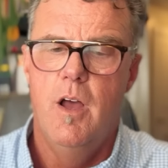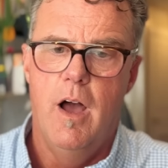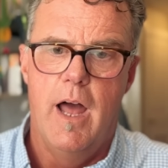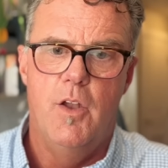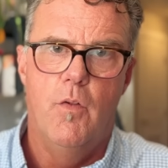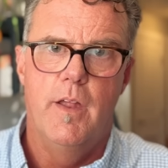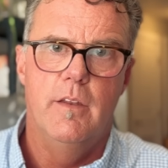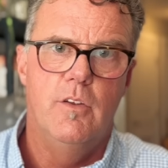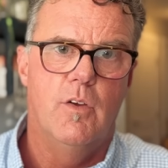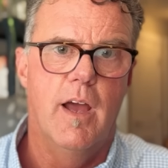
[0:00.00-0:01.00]
I know that
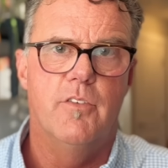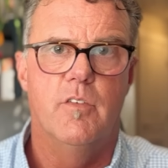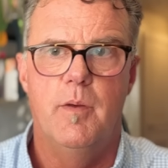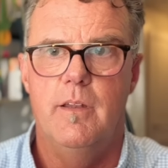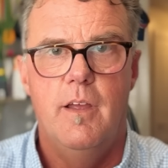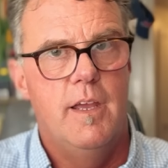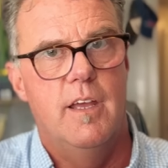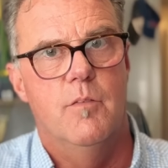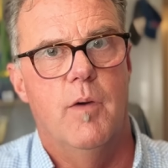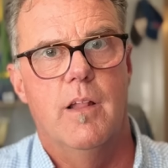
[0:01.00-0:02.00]
you guys have been
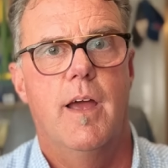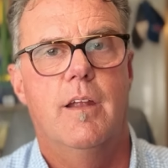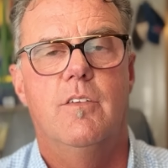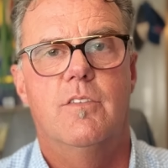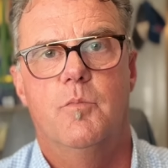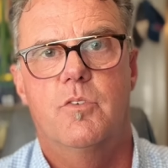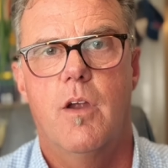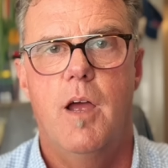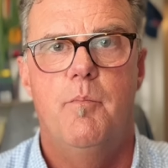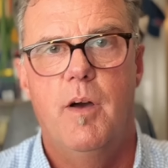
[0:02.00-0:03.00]
hitting my like and
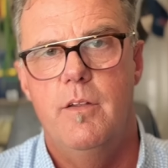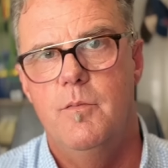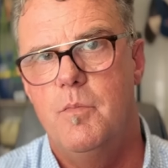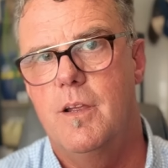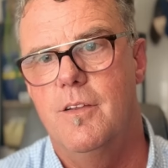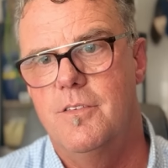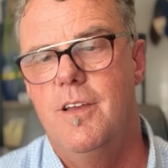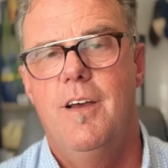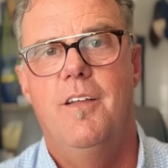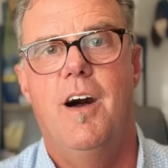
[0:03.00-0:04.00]
subscribe button because
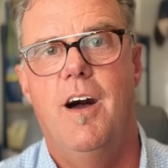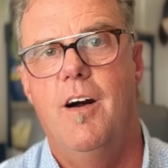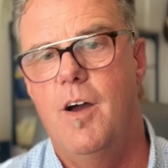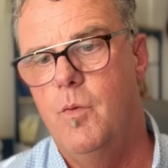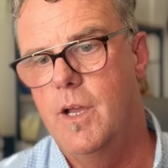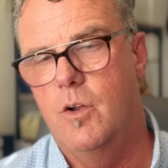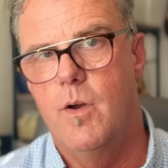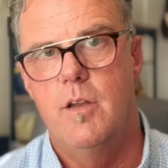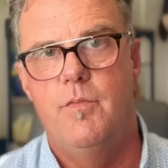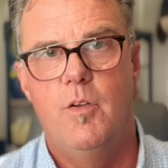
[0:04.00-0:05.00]
uh, we got
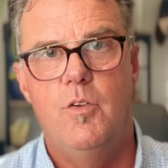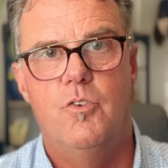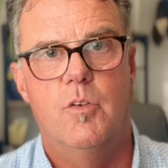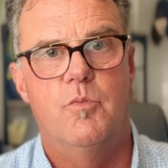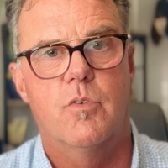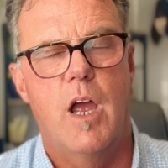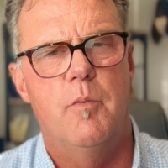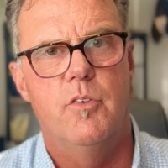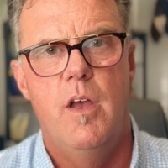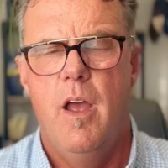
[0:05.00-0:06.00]
quite a few new subscribers.